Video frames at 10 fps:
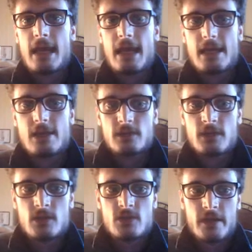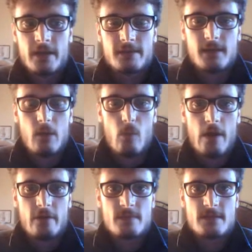In order to generate a
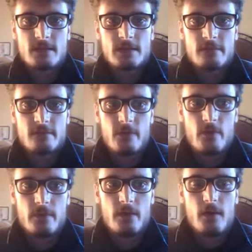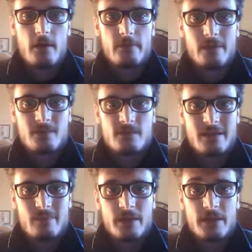well-representative group, a random
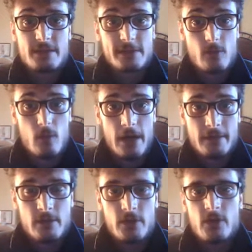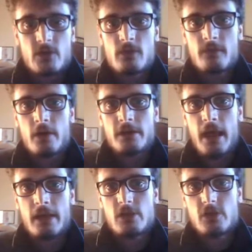sampling is required to avoid
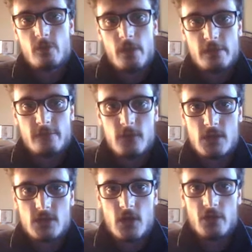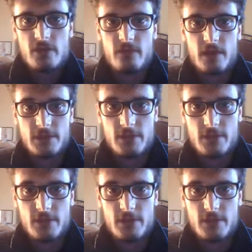any human influence on the final